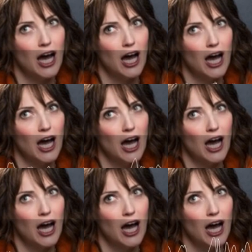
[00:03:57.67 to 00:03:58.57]
So
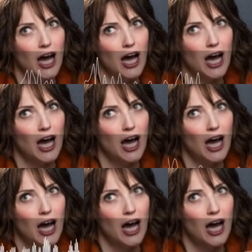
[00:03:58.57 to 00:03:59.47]
there's a guy
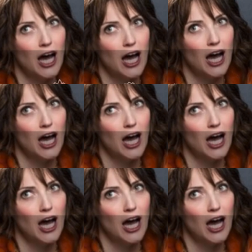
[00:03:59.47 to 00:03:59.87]
across from me to